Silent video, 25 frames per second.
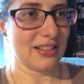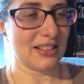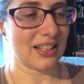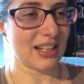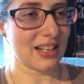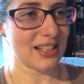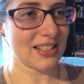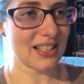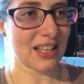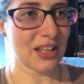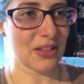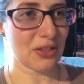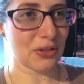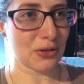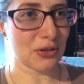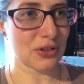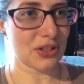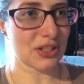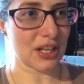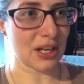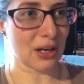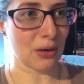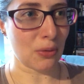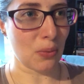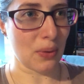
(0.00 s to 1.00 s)
Did I say
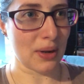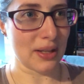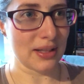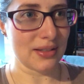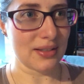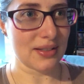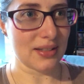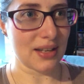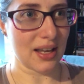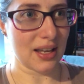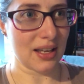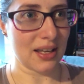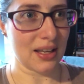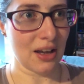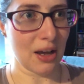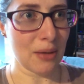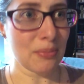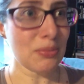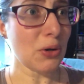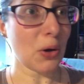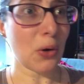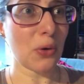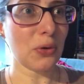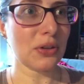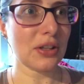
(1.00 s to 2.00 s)
Thursday or Wednesday? I'm
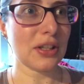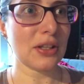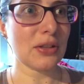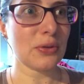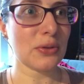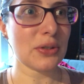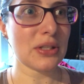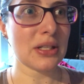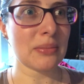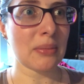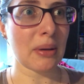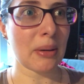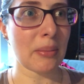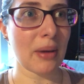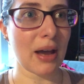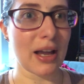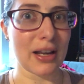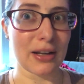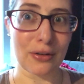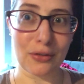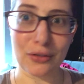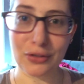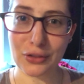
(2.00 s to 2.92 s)
totally losing my mind.